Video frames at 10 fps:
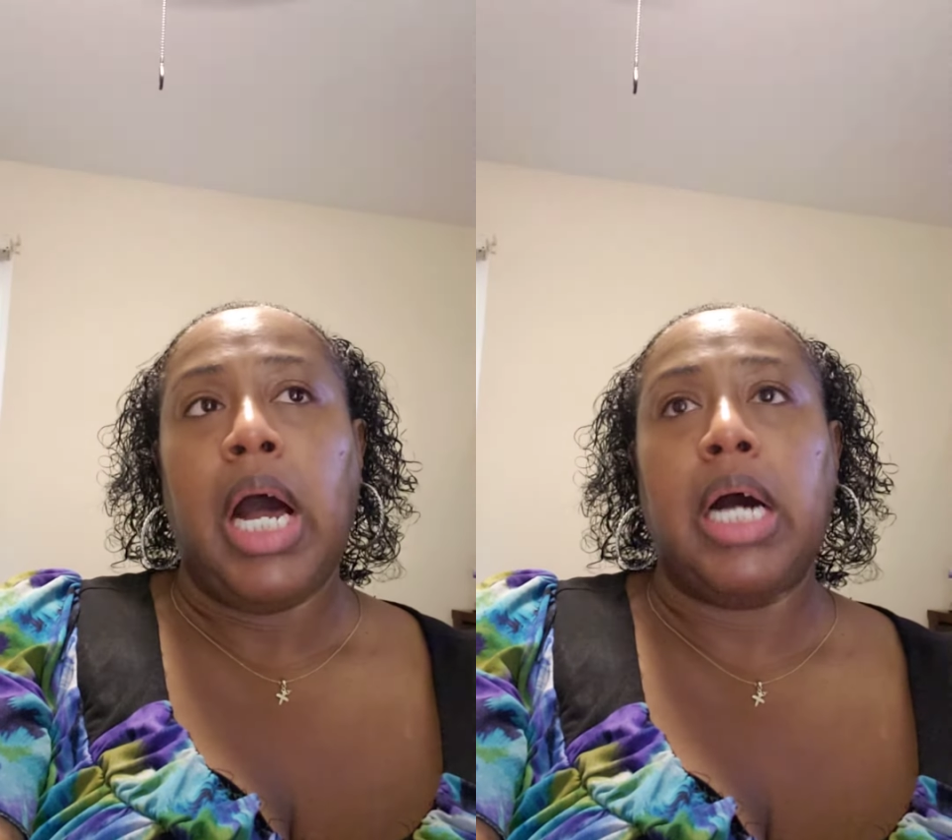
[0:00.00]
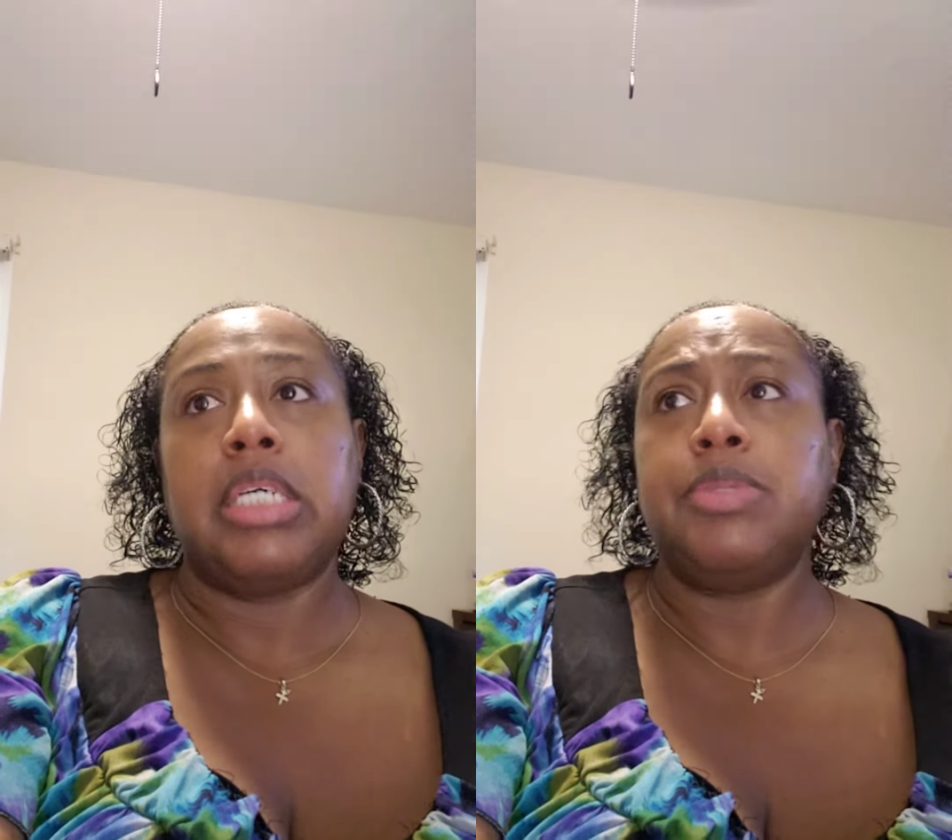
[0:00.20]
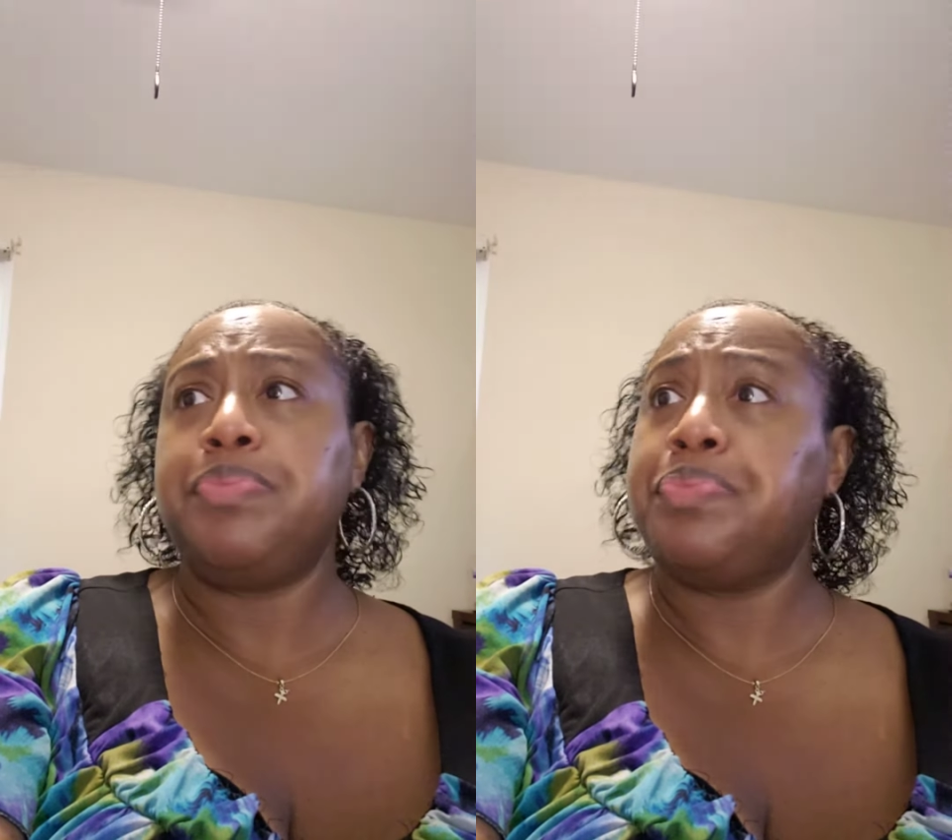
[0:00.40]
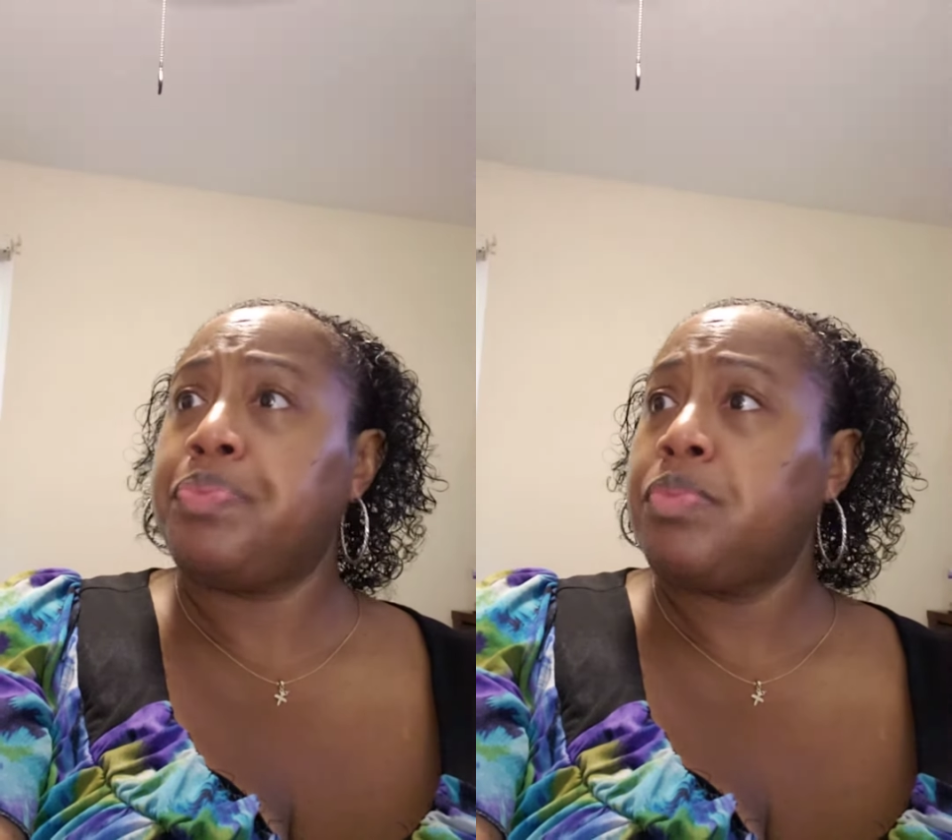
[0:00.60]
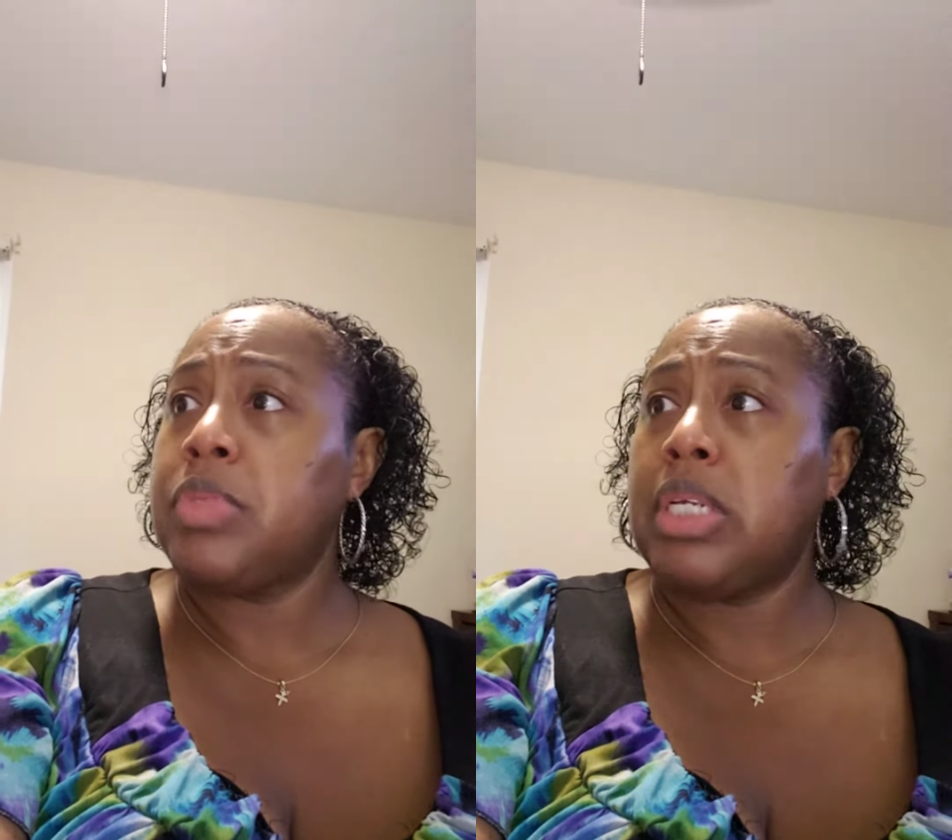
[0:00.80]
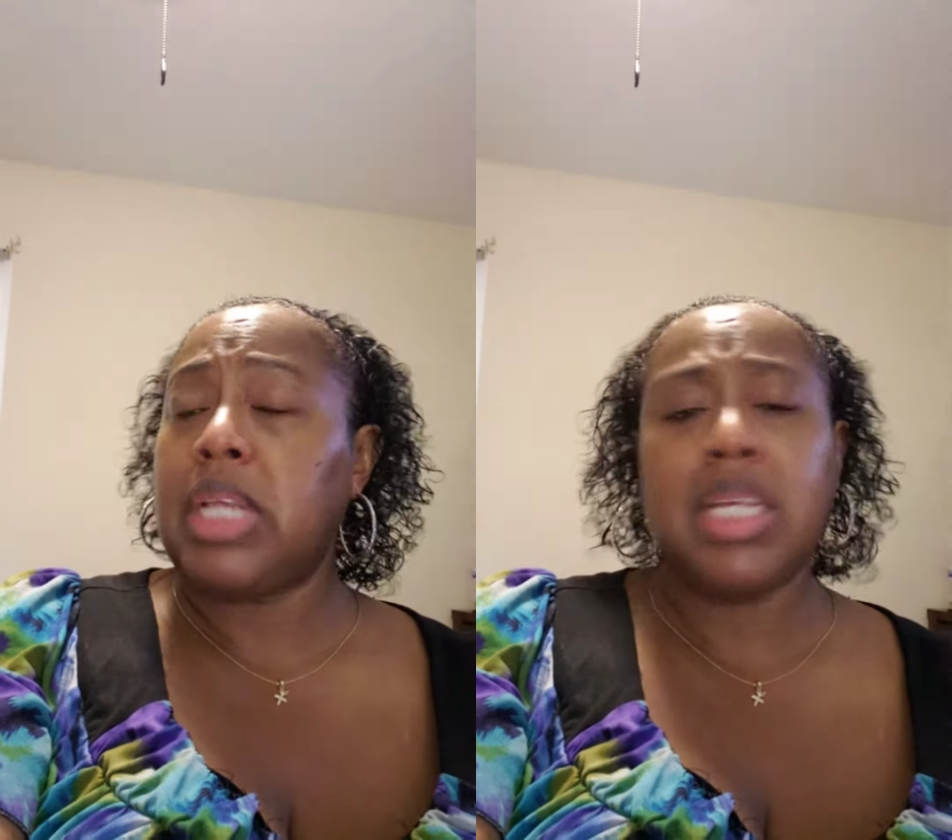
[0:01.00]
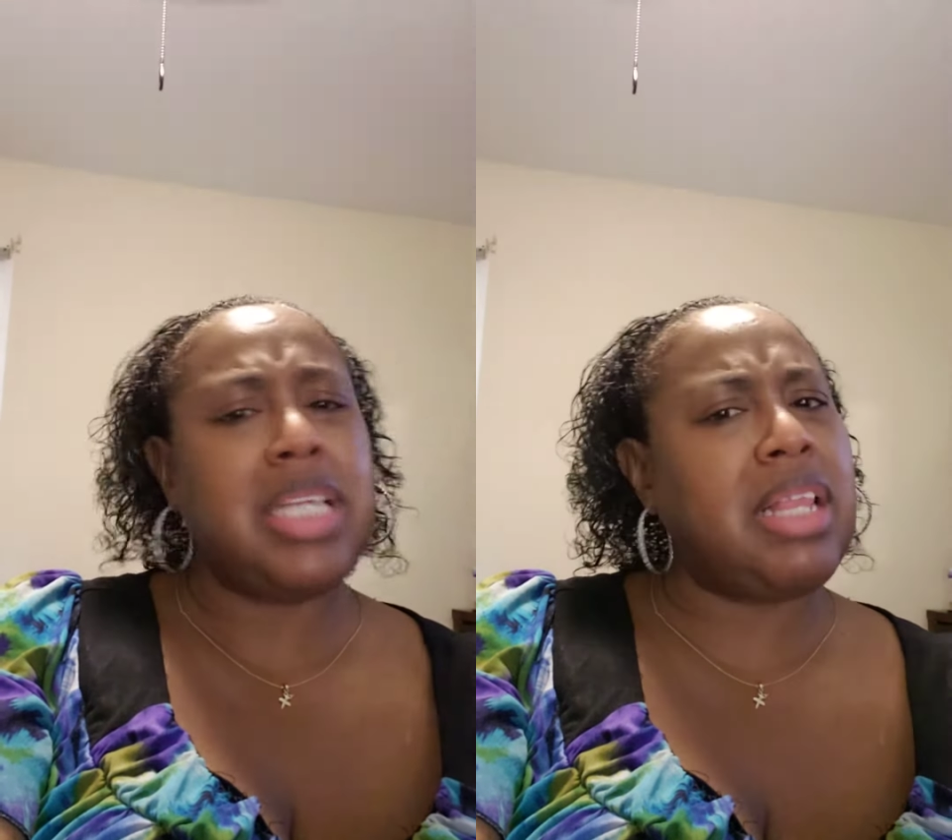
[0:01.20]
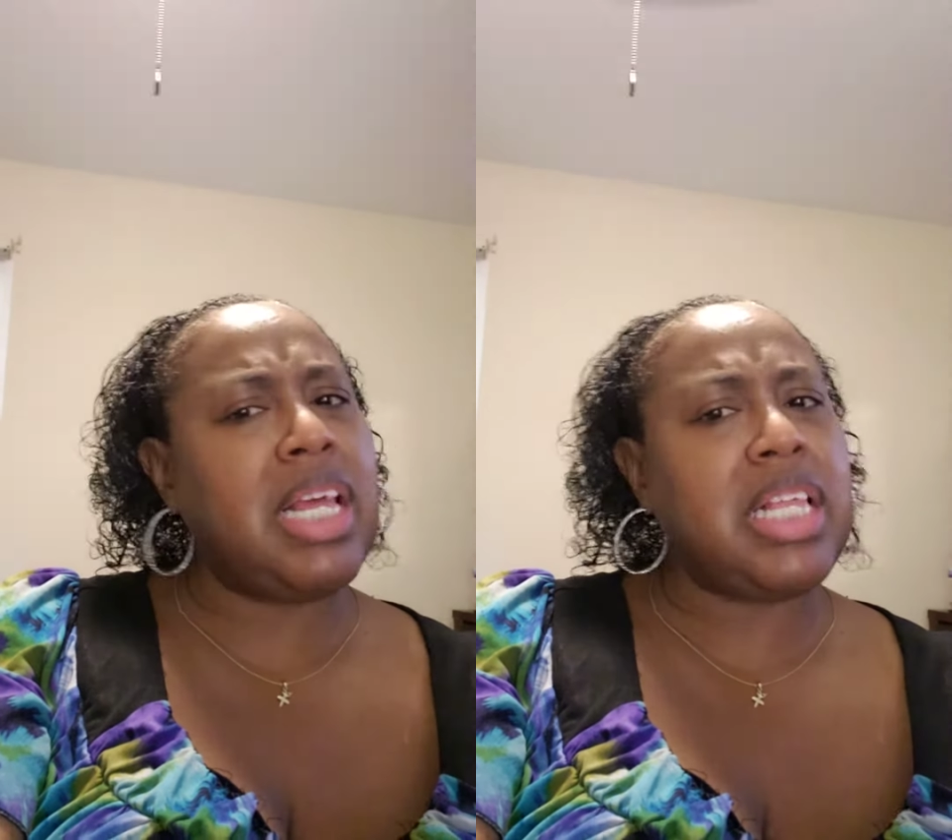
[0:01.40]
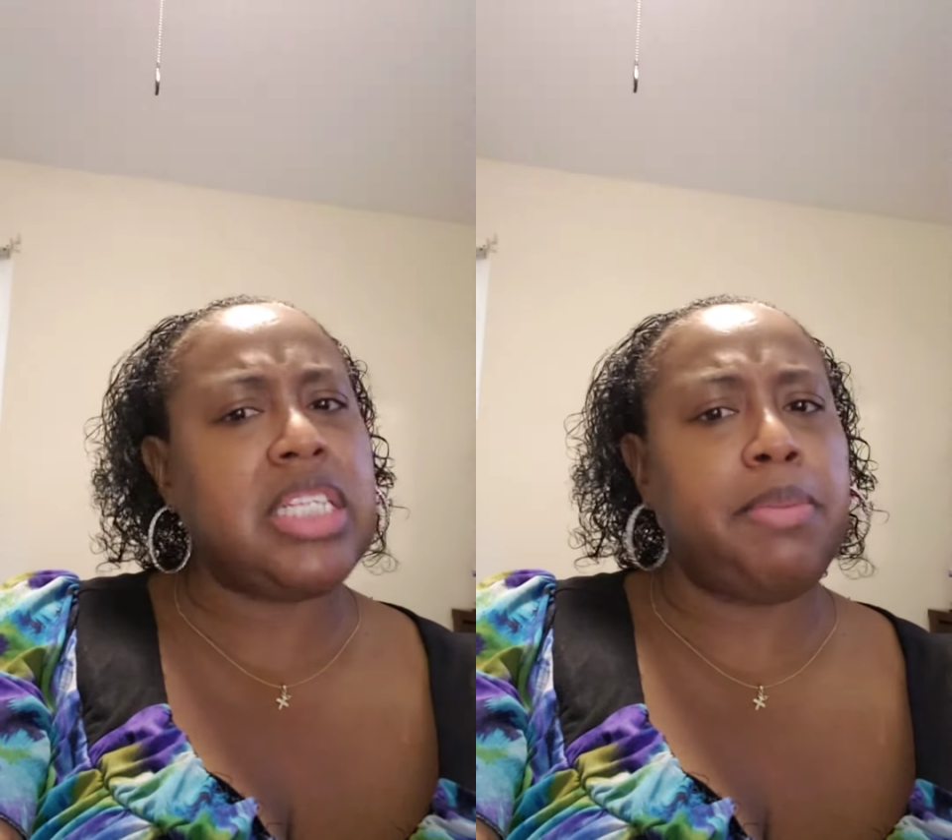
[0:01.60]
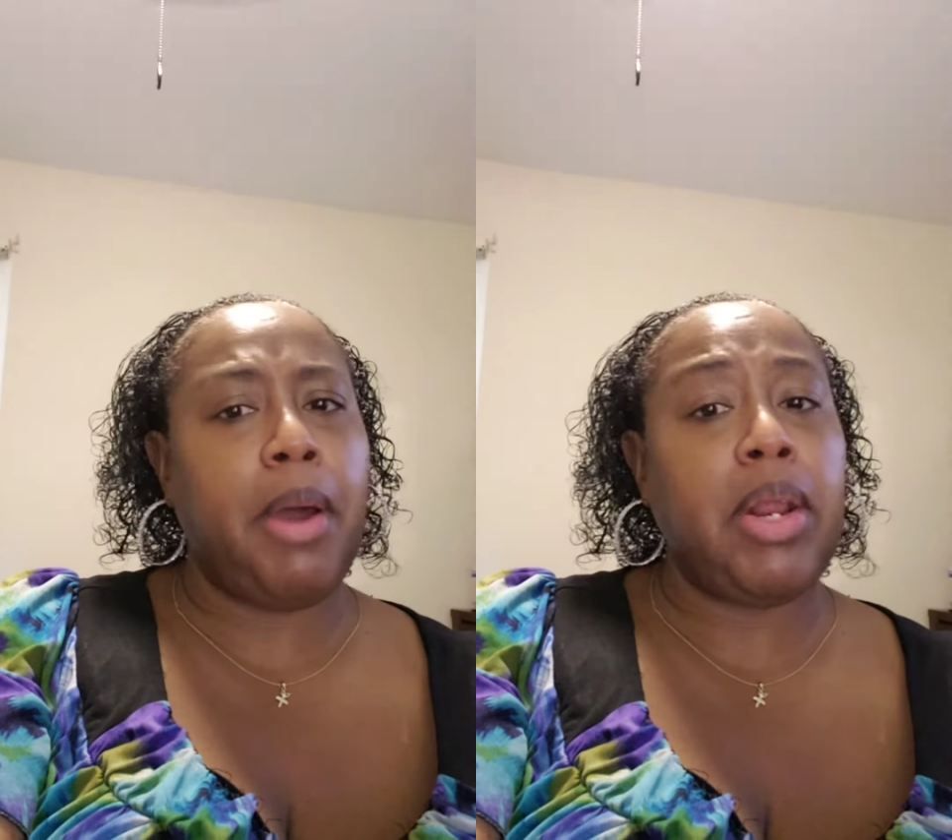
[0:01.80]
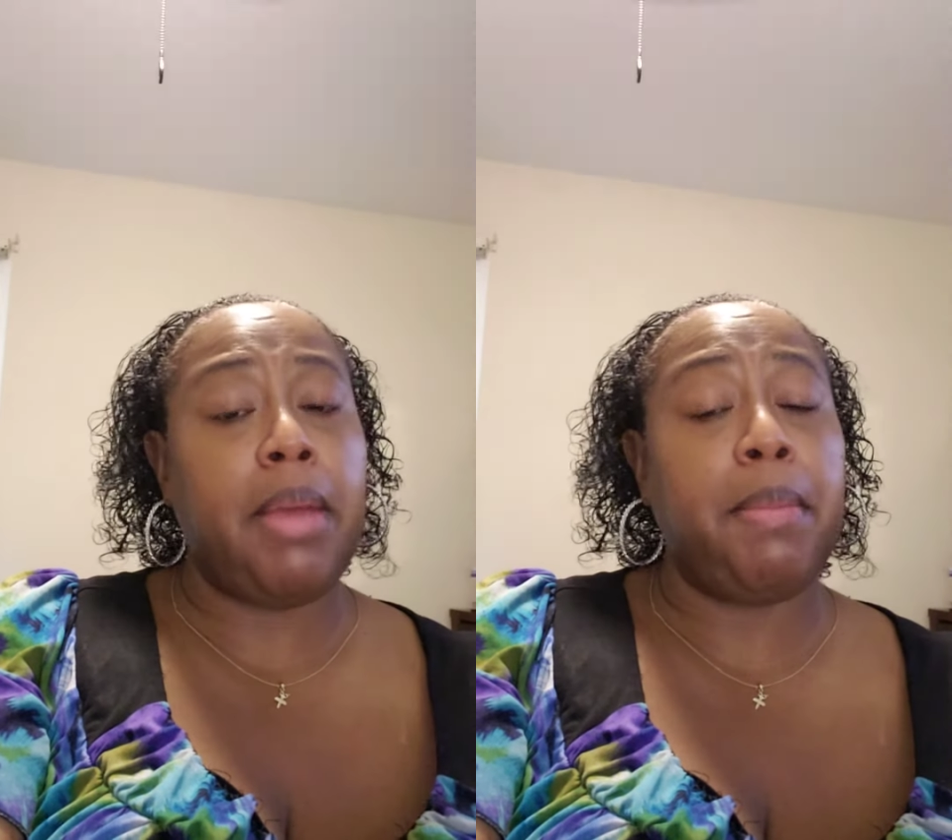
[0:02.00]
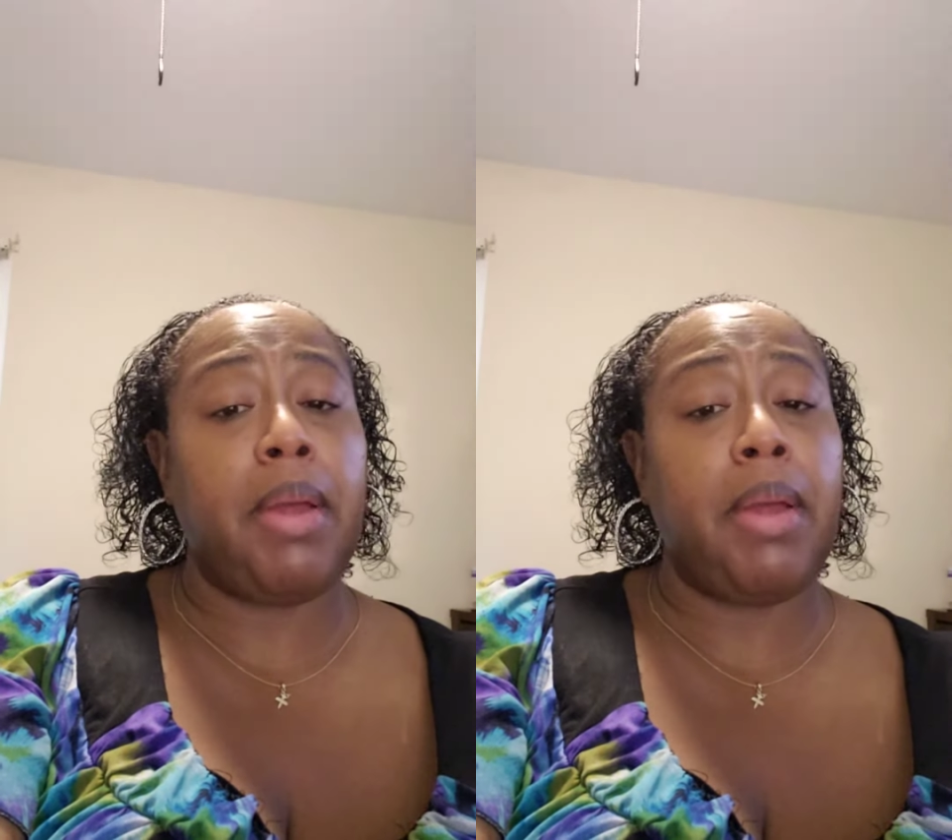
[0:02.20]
Um, that's I think that's about it.